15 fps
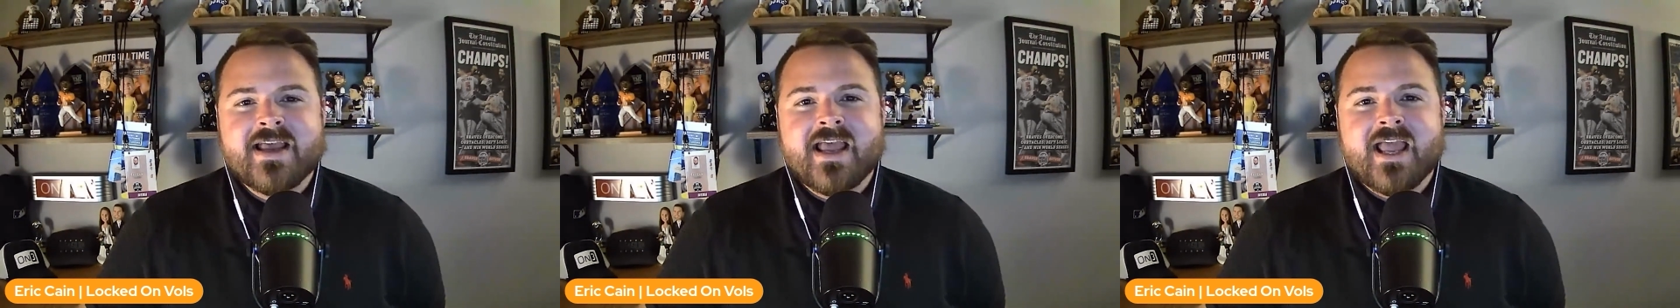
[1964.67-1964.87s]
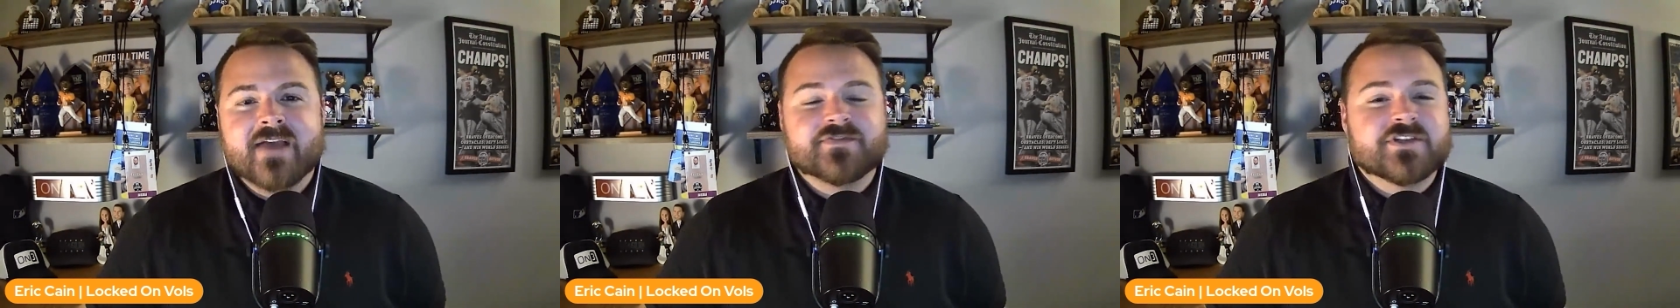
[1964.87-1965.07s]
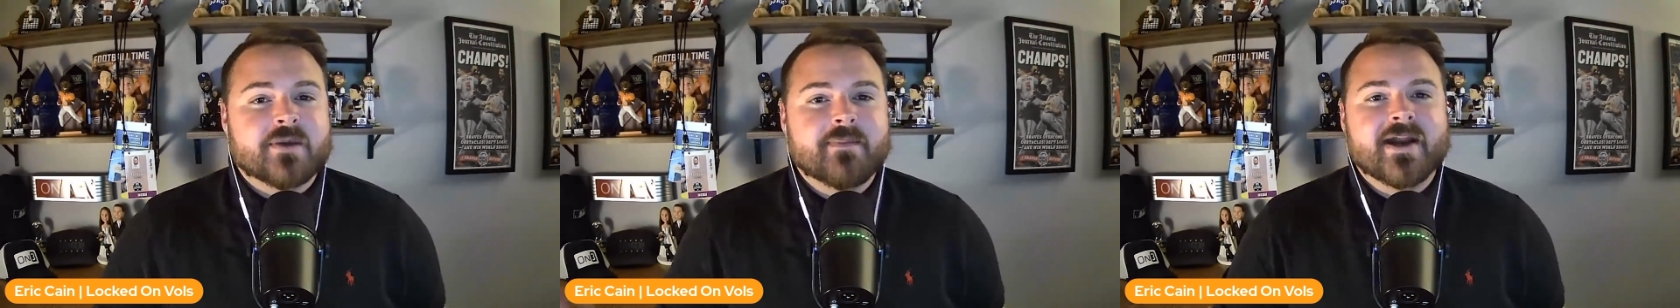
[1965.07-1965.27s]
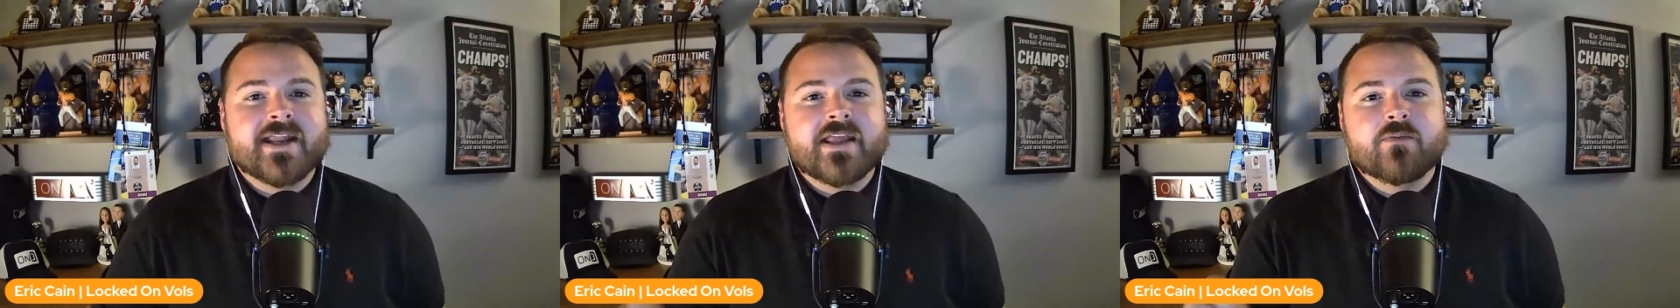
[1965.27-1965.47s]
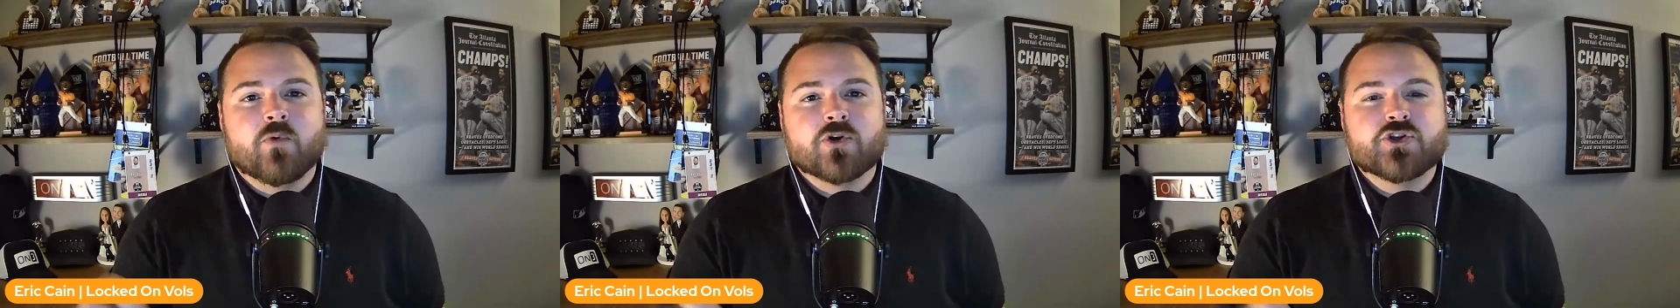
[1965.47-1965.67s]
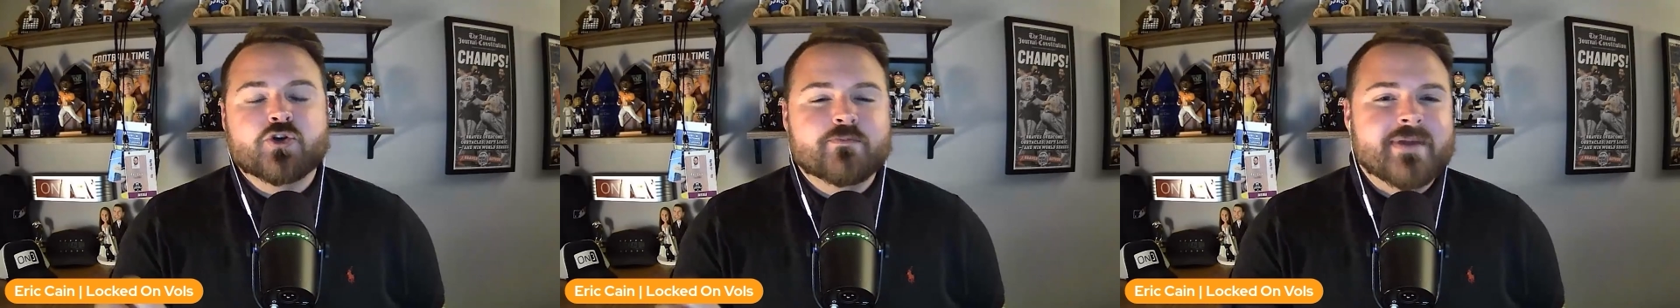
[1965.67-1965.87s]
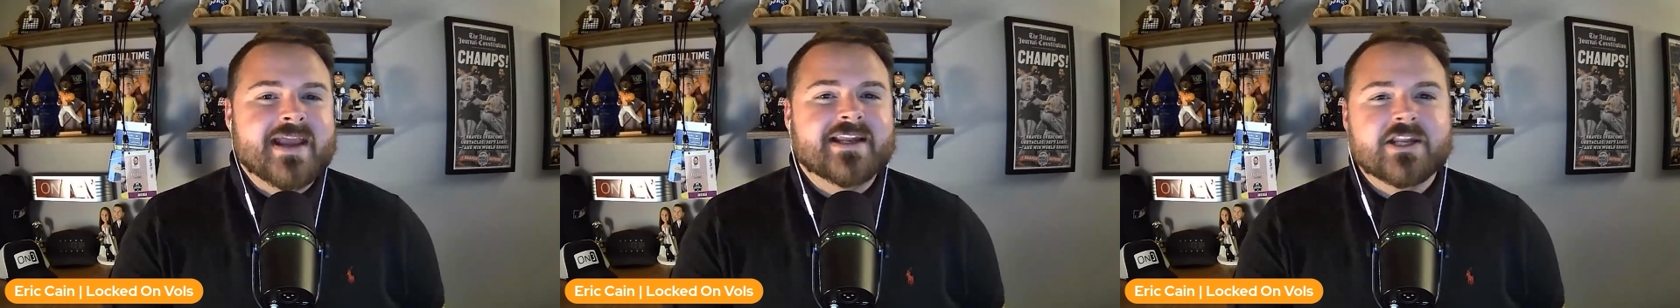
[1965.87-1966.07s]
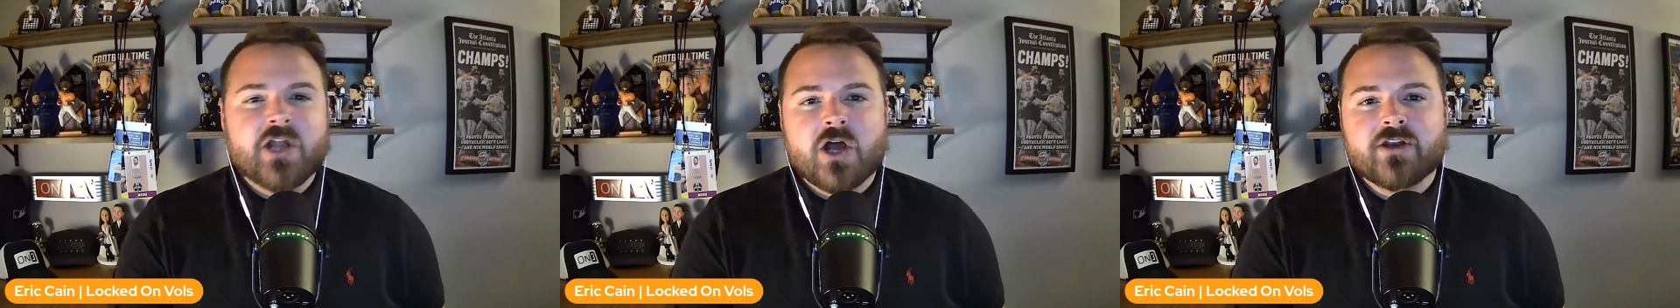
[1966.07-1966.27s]
if somebody were to beat
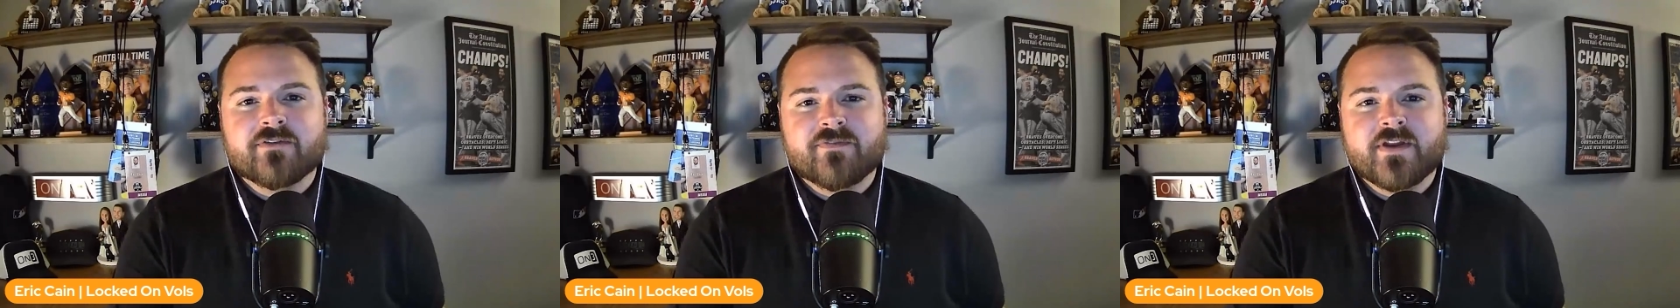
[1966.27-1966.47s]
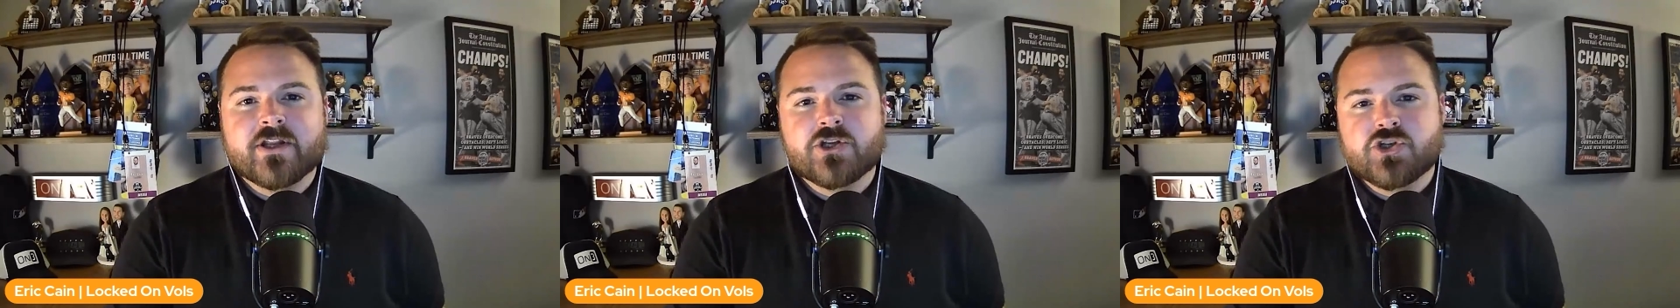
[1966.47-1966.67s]
an undefeated